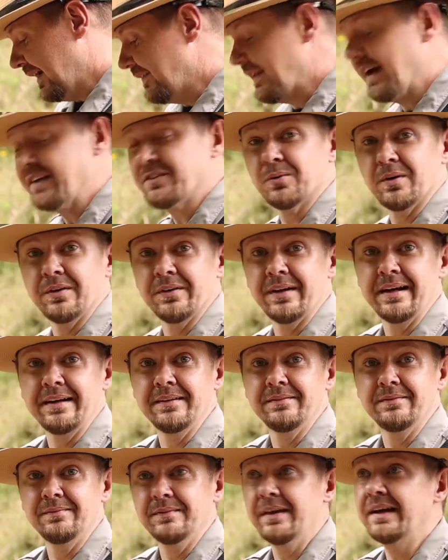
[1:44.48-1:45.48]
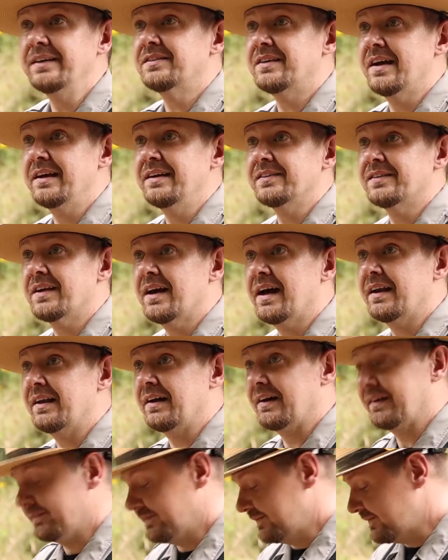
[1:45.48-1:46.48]
and that's where they, they stay inside
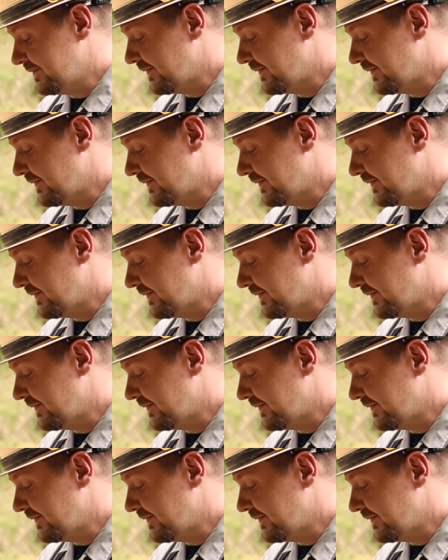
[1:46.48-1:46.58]
of.